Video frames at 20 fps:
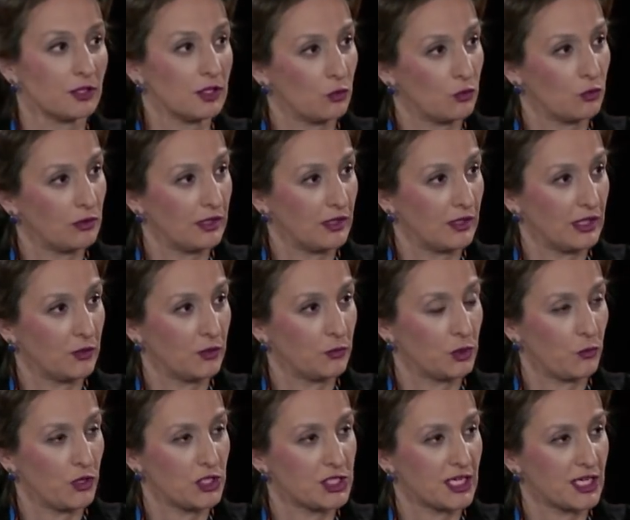
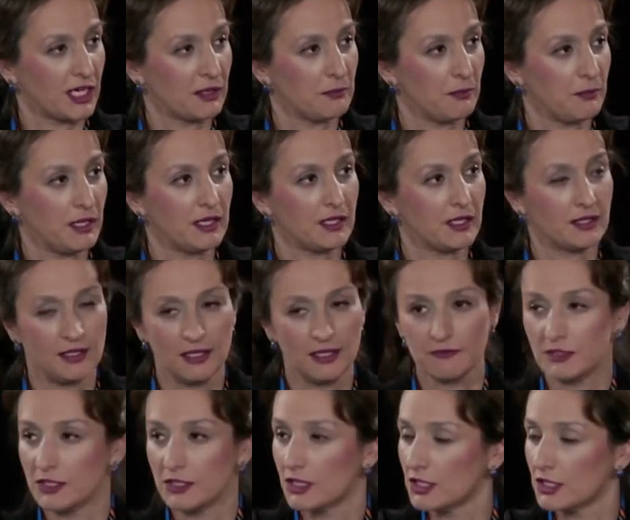which can make left
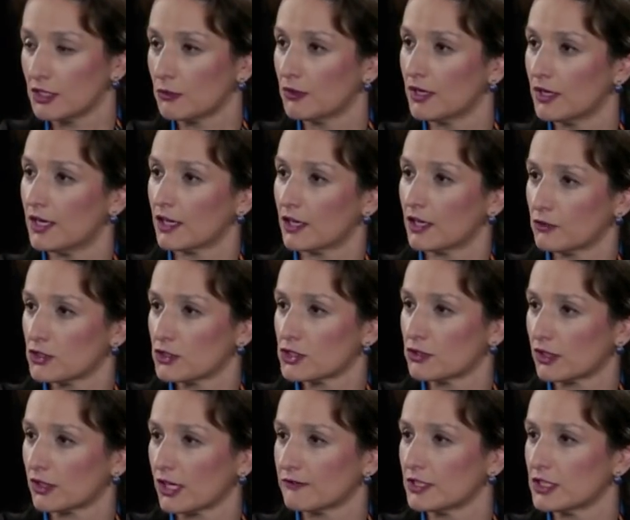ventricular and also
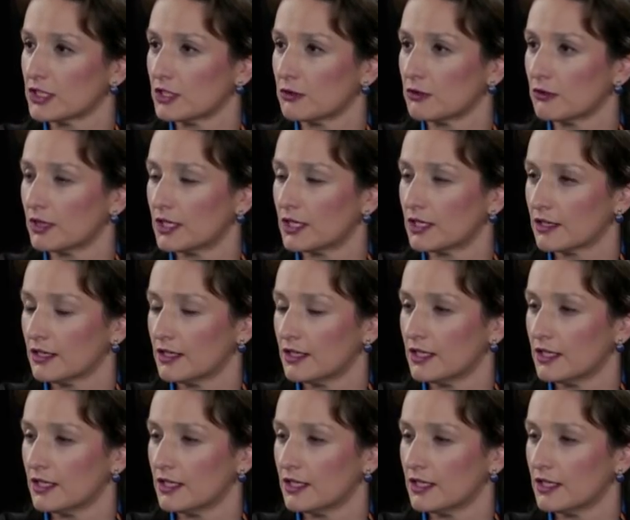right ventricular